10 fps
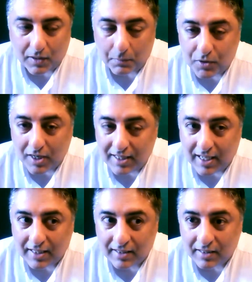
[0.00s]
subject
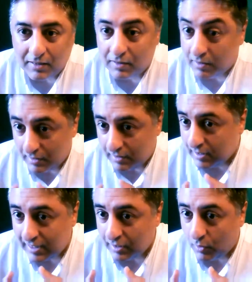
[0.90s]
and
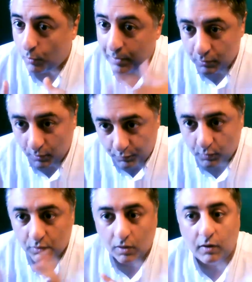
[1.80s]
this can open you, of
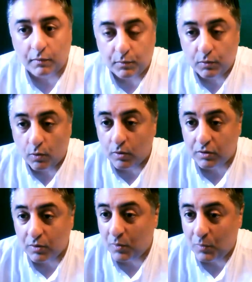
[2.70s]
course, a lot of
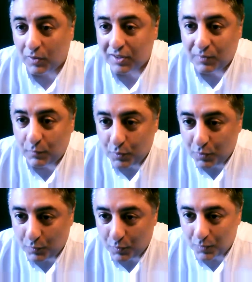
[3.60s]
doors. So what's the
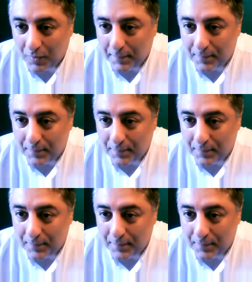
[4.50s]
future for you?